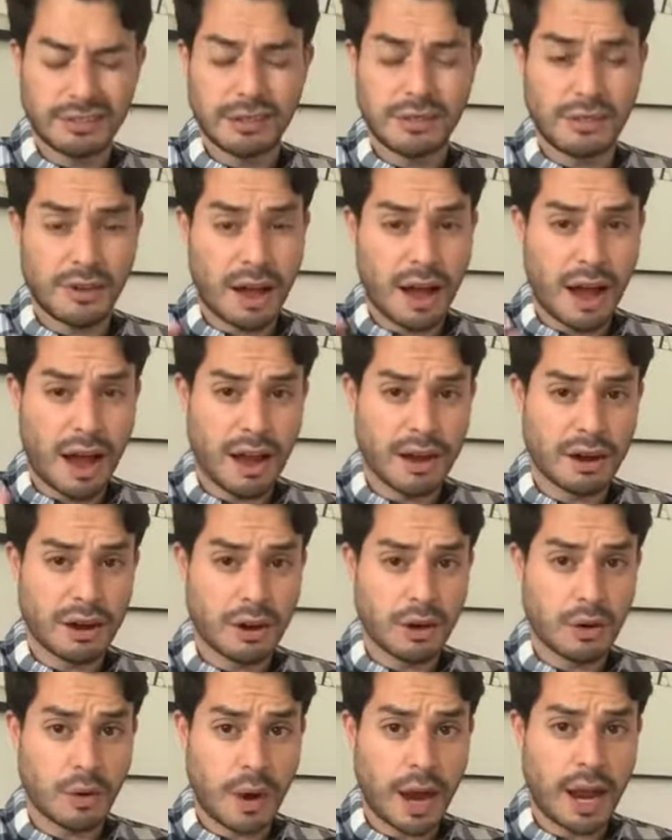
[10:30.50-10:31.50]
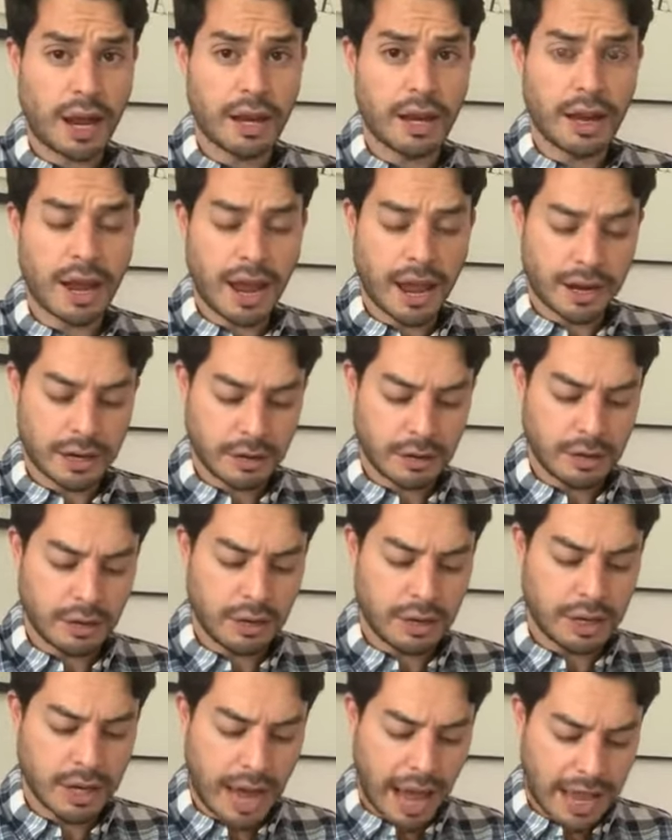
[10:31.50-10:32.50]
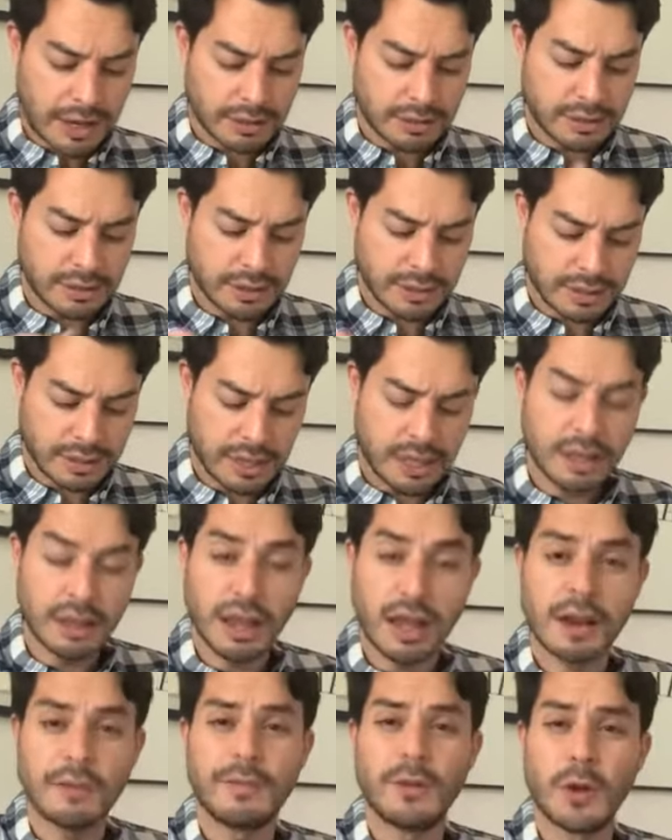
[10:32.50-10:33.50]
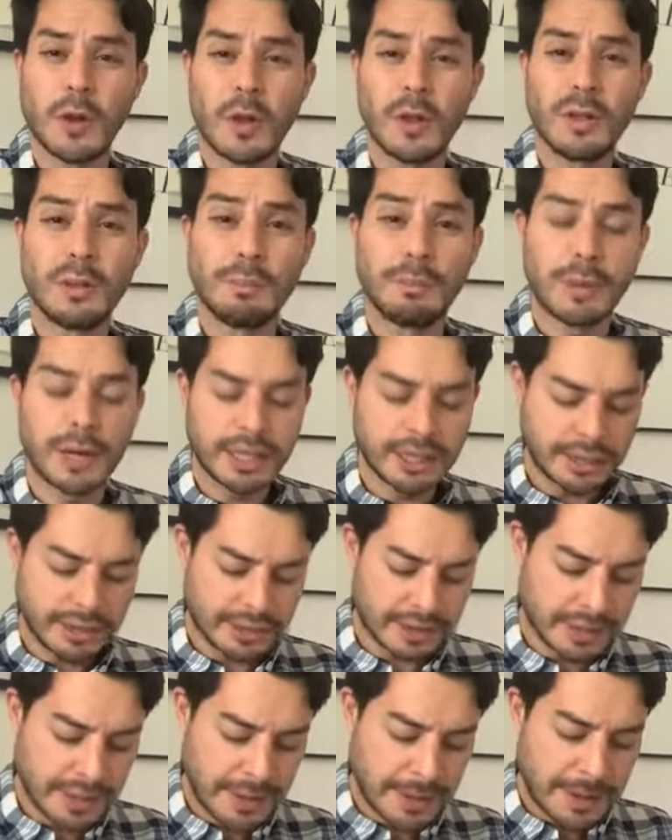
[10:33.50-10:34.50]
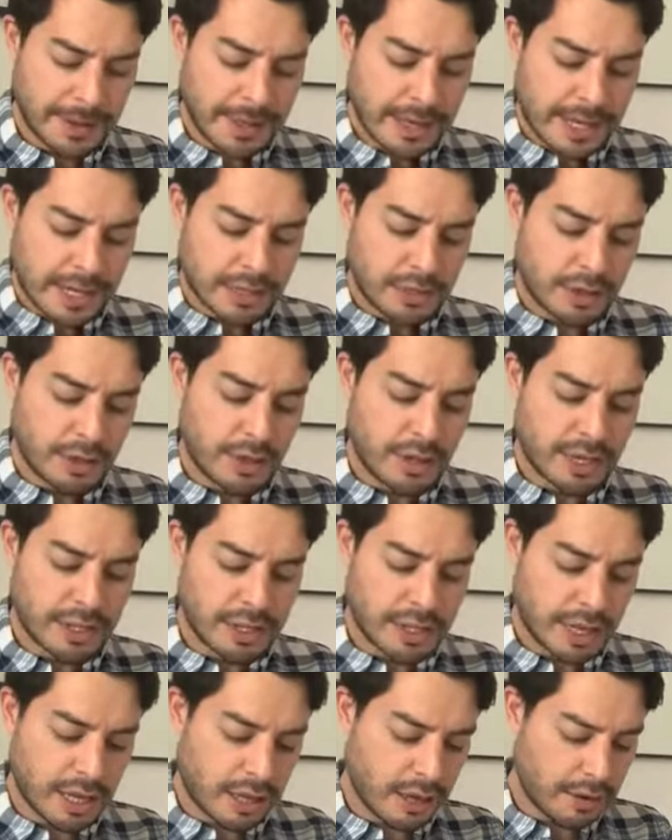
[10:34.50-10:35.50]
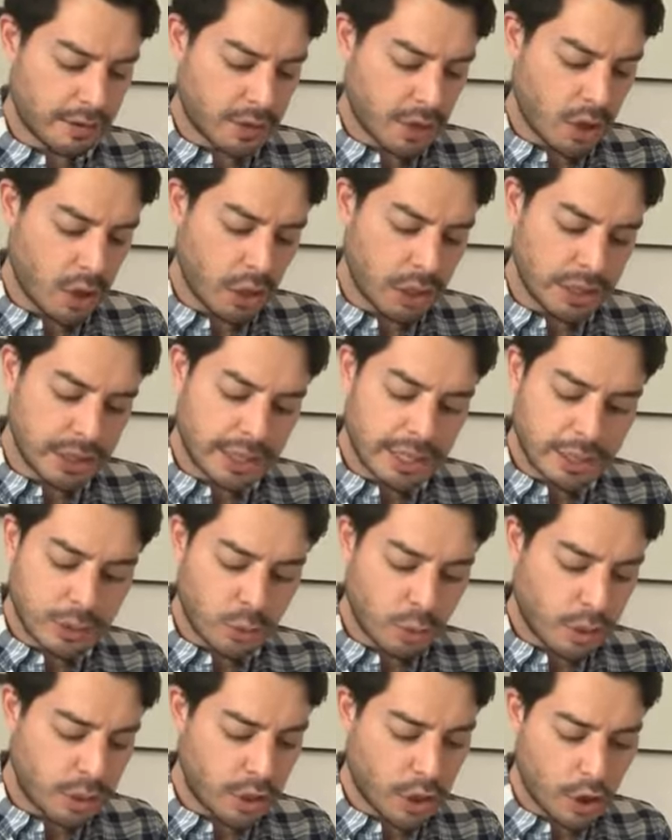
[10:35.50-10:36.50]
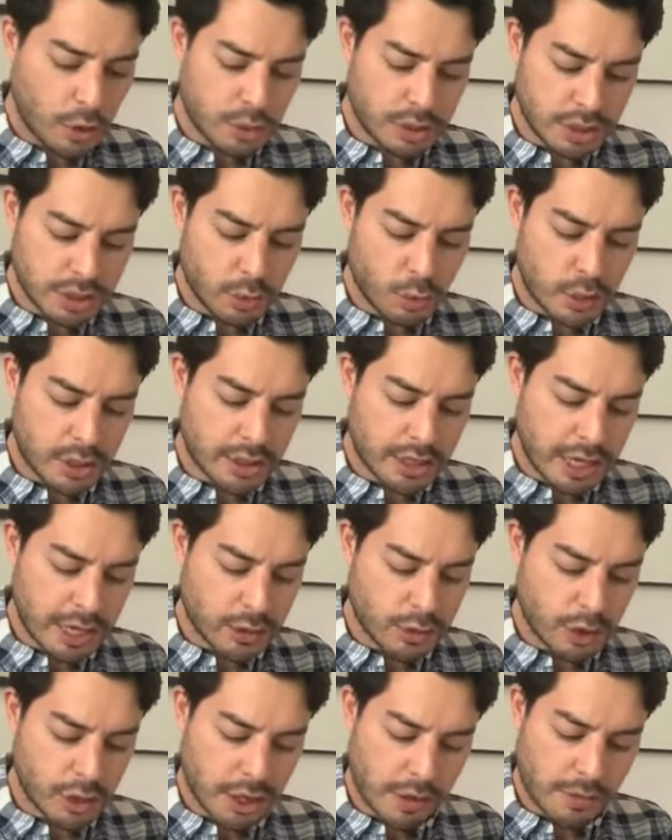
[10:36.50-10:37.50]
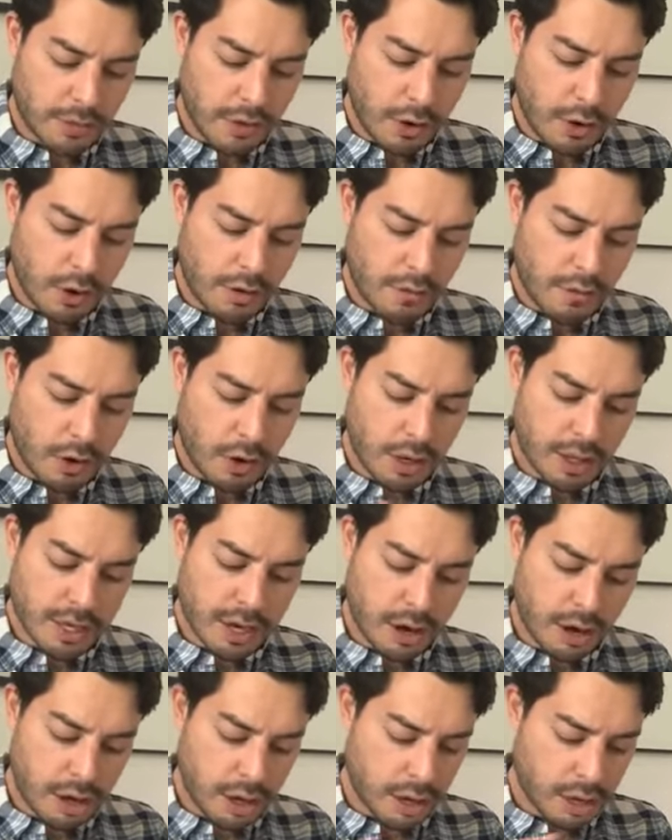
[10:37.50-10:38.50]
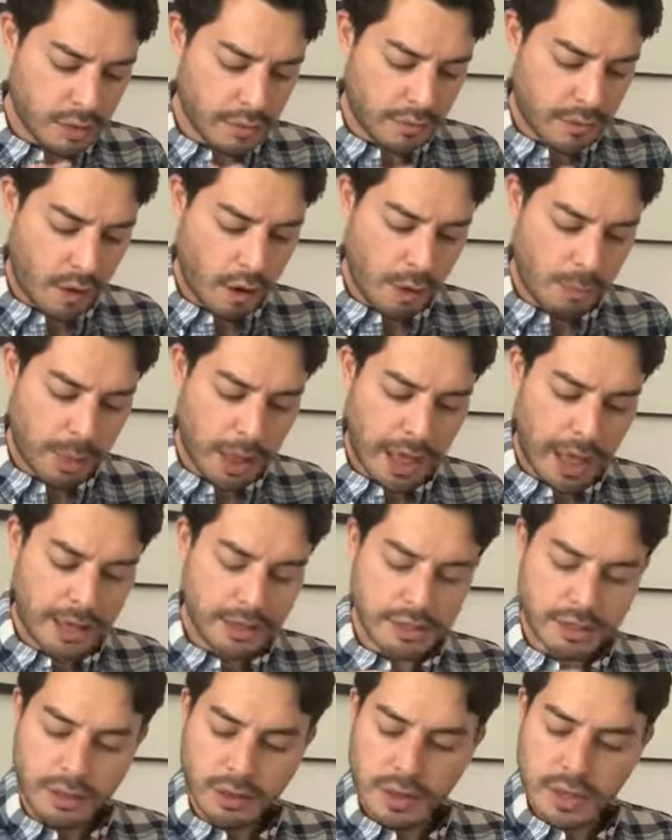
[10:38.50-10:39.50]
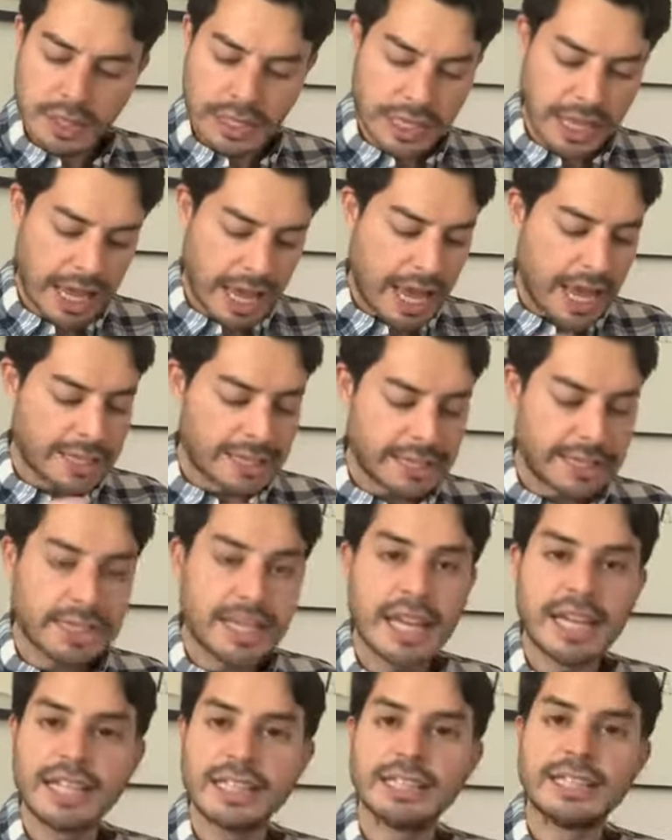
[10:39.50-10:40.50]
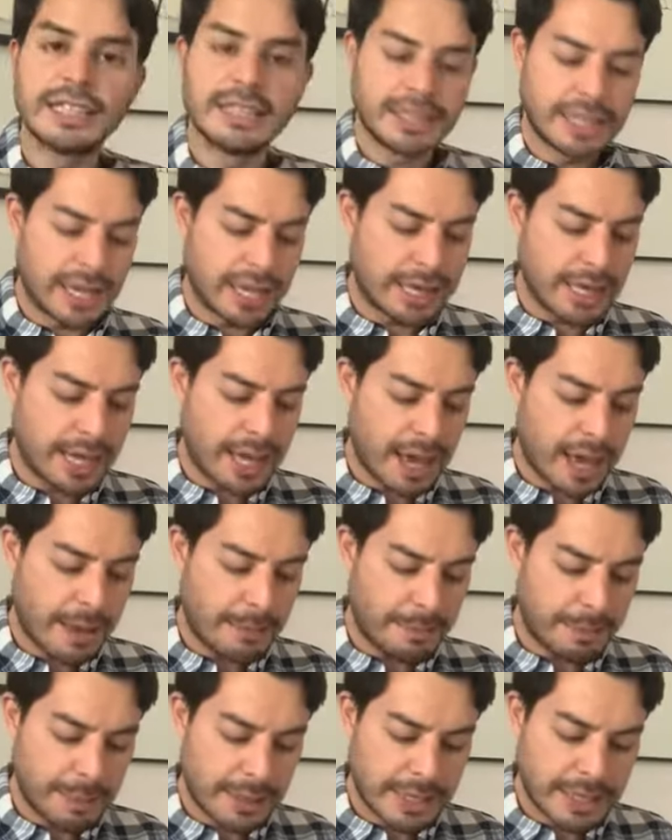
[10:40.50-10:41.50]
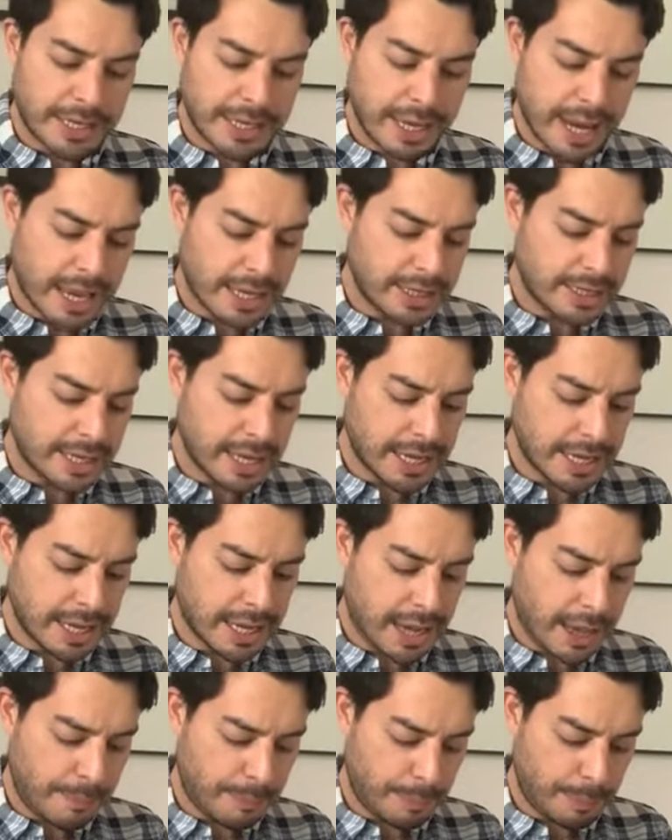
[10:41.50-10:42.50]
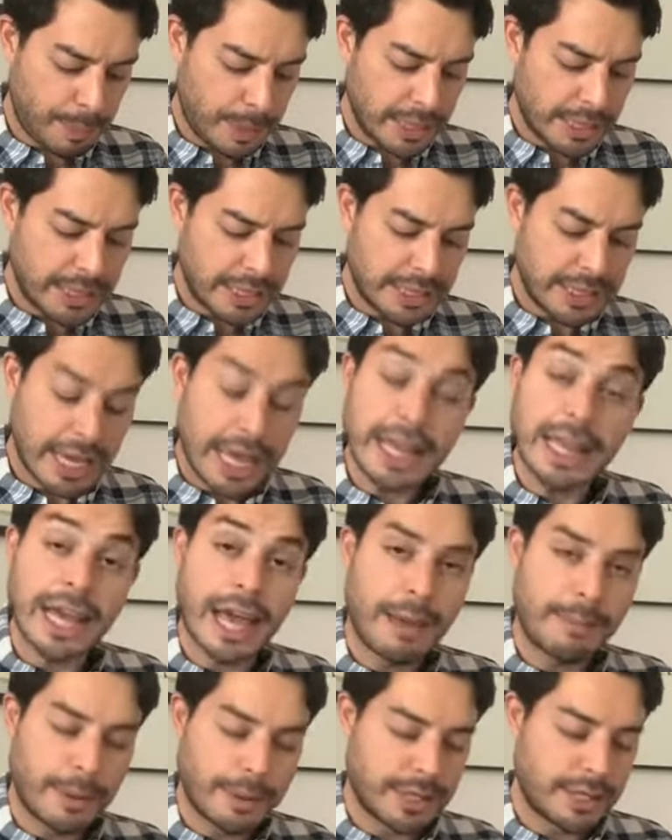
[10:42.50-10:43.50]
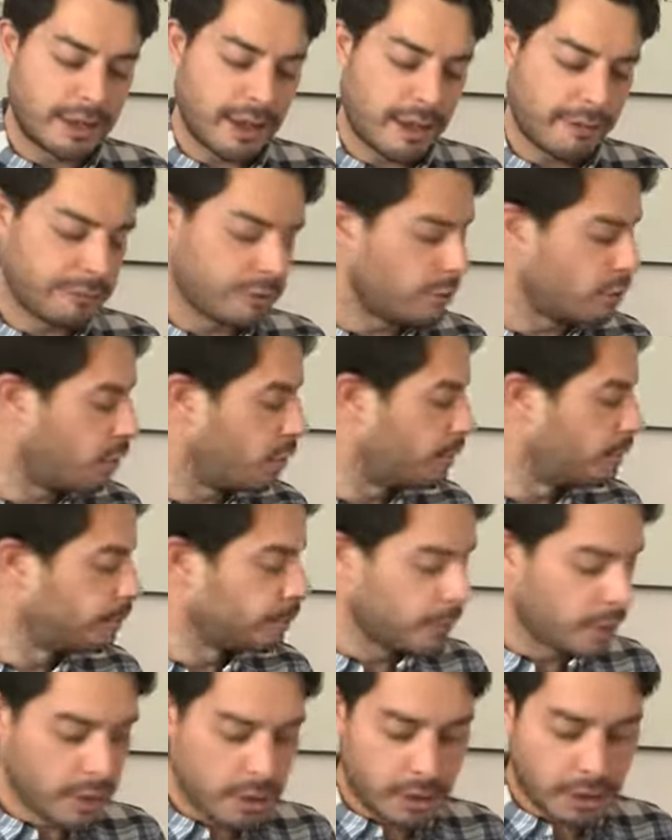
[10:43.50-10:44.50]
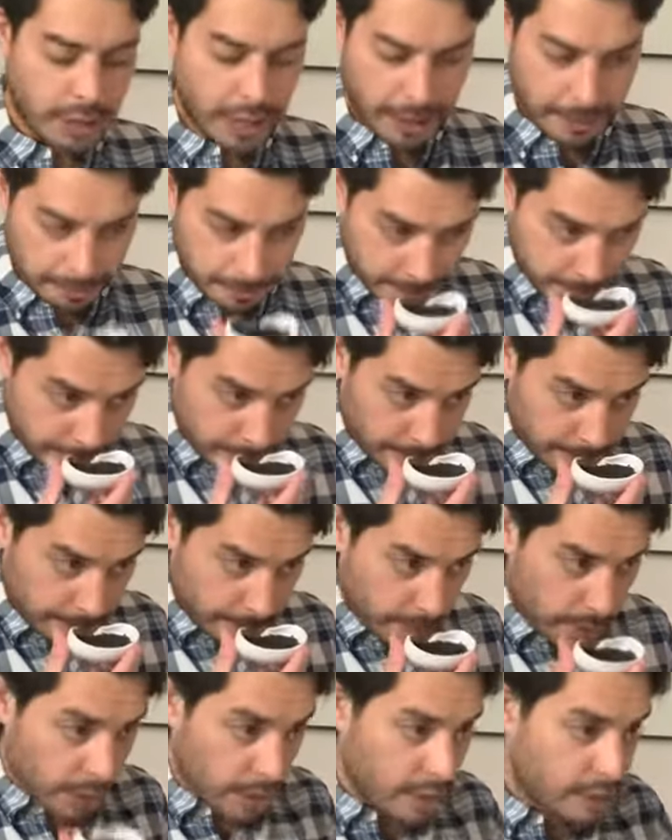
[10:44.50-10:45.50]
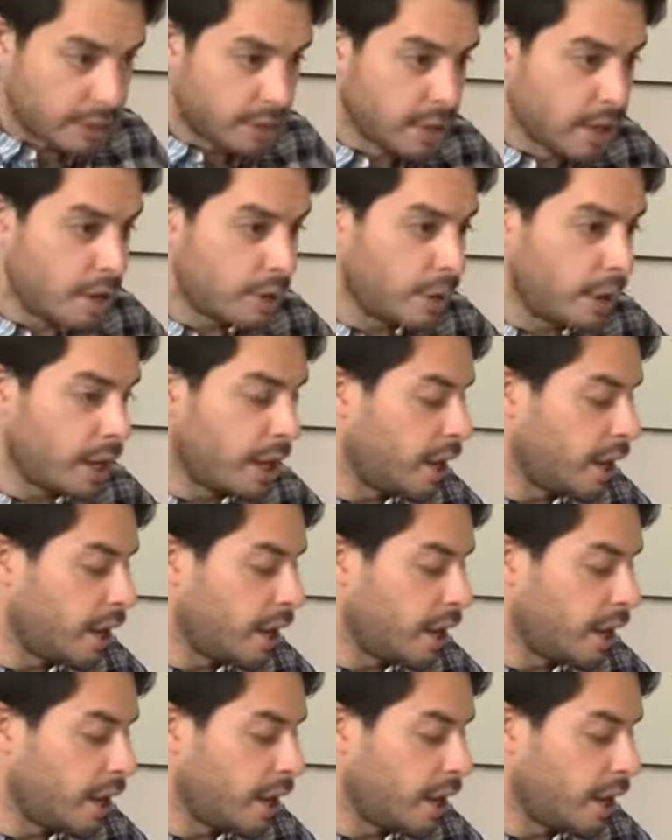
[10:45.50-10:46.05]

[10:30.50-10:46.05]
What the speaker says: a higher grade, and you can actually see a lot of the golden buds. So you can see a lot of the golden. This one, no, this one is actually very dark, very plain. So it's, as I said, it's a daily cup. It's a nice daily cup, but it's a daily cup after all. Okay. So